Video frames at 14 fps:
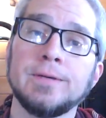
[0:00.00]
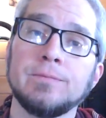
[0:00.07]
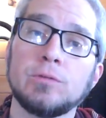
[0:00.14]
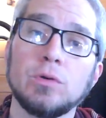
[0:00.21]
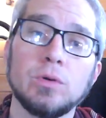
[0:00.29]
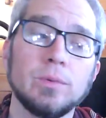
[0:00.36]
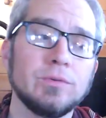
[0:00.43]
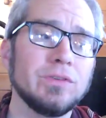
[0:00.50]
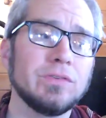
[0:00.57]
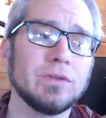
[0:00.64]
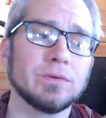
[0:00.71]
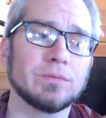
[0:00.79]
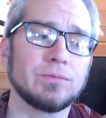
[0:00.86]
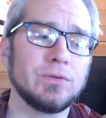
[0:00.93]
So just
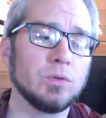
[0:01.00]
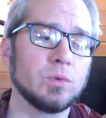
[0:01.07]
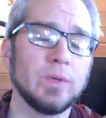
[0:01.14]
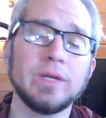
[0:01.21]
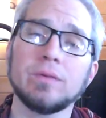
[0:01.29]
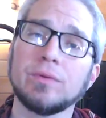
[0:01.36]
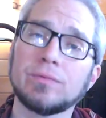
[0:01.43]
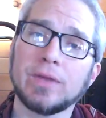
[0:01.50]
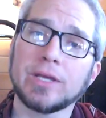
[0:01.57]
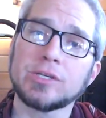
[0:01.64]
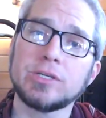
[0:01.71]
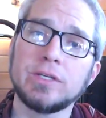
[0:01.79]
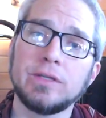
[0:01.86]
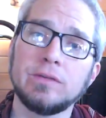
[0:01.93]
a few quick
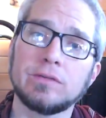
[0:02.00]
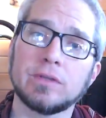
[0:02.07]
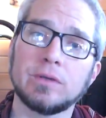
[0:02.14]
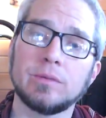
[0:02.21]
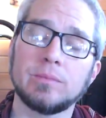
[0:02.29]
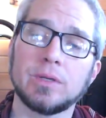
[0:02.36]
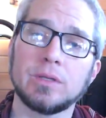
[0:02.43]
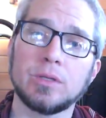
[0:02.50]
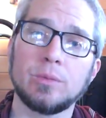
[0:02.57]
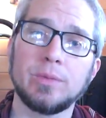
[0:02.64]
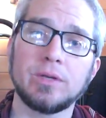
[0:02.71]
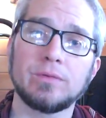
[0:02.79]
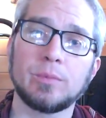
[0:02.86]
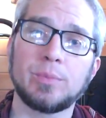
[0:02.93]
reflections, a little
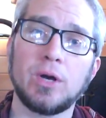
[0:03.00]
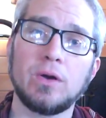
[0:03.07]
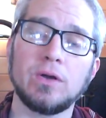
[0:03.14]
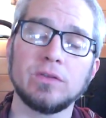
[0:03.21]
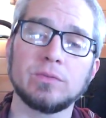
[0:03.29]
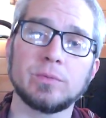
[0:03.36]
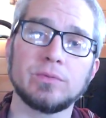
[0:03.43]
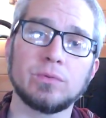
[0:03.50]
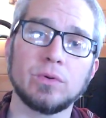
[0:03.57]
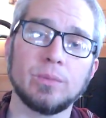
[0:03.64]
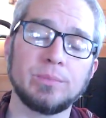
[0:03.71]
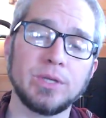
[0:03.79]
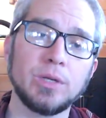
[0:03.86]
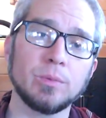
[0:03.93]
bit of a pause before a
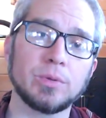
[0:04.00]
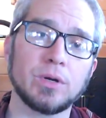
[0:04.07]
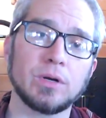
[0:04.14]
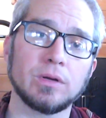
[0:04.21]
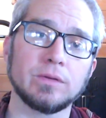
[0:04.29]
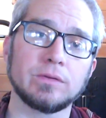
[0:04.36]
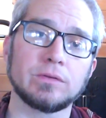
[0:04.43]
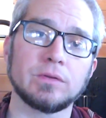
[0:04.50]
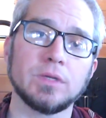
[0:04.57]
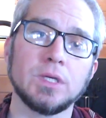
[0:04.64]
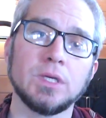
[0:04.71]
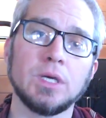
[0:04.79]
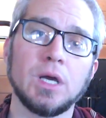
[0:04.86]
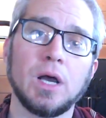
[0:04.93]
bigger pause.
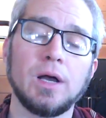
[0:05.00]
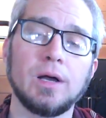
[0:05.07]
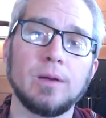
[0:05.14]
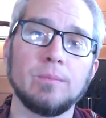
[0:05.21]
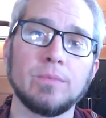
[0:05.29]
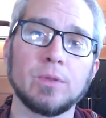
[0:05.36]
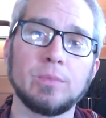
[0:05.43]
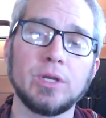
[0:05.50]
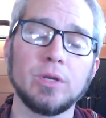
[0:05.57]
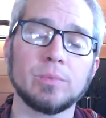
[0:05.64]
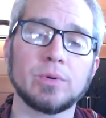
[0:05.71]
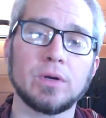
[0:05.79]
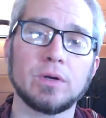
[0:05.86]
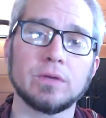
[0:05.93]
The bigger
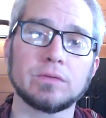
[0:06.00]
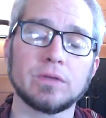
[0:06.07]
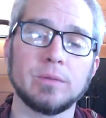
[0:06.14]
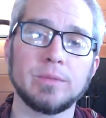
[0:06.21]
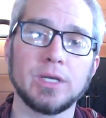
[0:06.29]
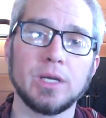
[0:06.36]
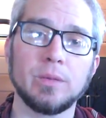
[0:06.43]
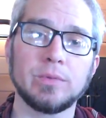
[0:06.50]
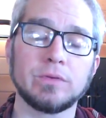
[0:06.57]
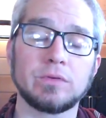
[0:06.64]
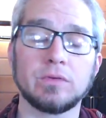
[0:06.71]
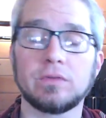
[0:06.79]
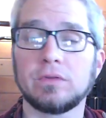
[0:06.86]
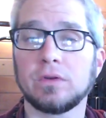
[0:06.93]
pause coming up is
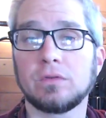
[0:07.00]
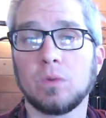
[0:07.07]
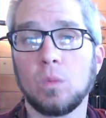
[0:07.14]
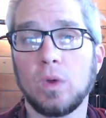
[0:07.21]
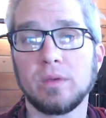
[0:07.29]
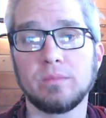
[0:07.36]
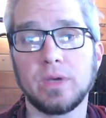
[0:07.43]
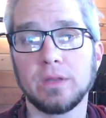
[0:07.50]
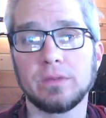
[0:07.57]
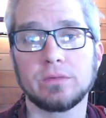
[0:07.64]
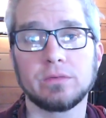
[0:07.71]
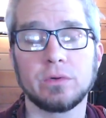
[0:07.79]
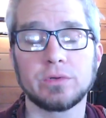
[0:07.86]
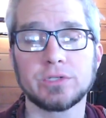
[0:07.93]
just there's a 1-month
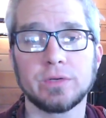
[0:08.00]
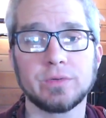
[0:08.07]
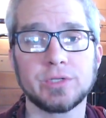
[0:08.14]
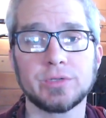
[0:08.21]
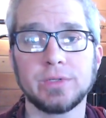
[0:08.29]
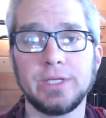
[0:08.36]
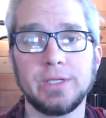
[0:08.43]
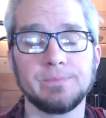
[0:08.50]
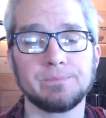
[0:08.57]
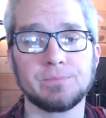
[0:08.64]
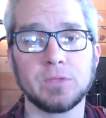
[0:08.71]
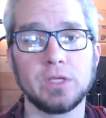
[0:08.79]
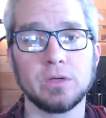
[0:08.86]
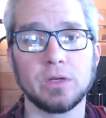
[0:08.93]
Dzogchen retreat
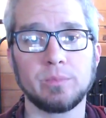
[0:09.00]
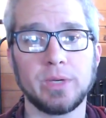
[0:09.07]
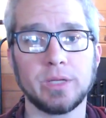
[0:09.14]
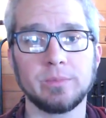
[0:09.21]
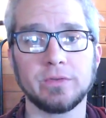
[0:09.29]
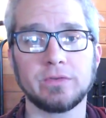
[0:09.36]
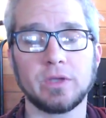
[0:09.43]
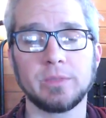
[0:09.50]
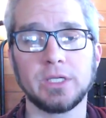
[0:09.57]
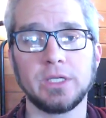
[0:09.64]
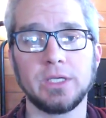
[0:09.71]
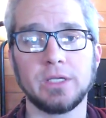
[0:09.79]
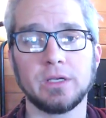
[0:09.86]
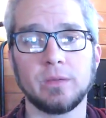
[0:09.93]
here at Padma Samye
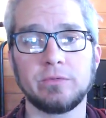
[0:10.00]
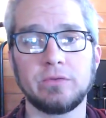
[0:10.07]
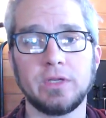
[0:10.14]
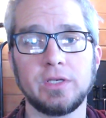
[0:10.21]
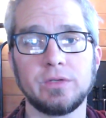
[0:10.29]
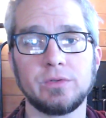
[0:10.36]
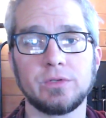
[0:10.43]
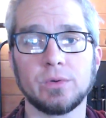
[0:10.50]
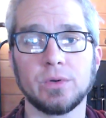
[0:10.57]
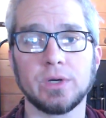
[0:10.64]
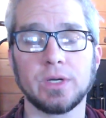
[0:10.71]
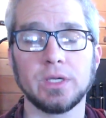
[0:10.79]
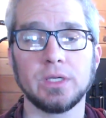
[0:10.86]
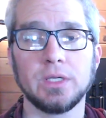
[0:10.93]
Ling in upstate New
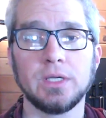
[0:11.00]
York.